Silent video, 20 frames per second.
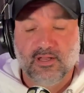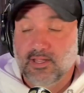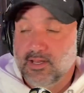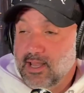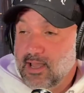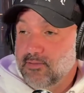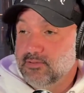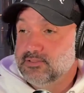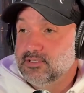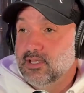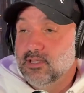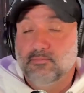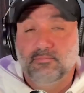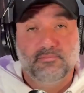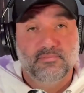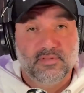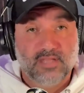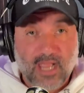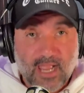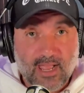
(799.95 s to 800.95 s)
And I was like,
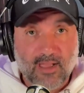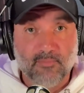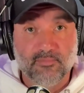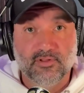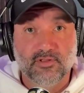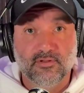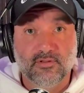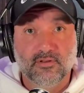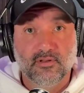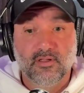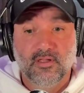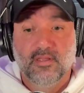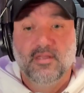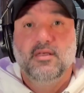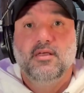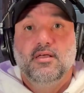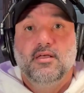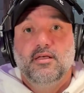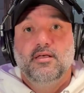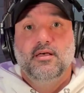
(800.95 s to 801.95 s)
damn, dude,
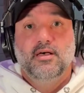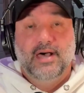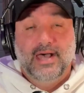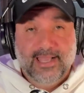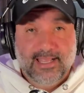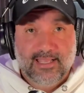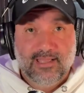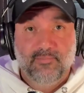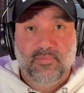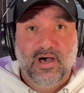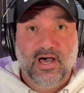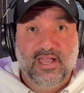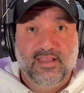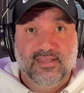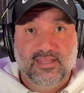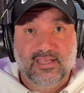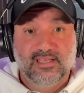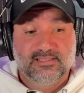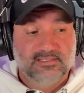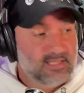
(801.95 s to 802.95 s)
I can get behind
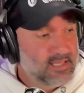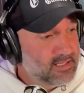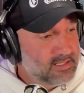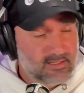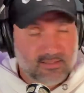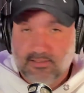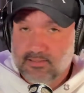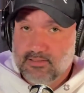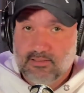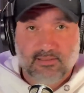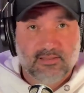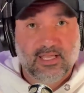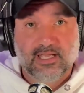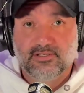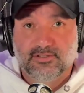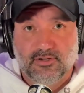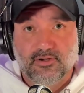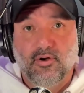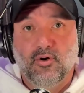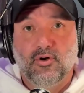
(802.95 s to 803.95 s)
this. Like, things
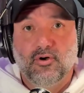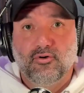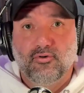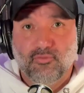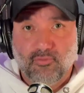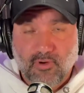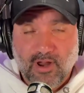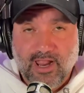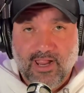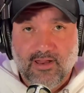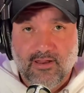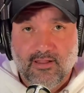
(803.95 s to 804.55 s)
are going great.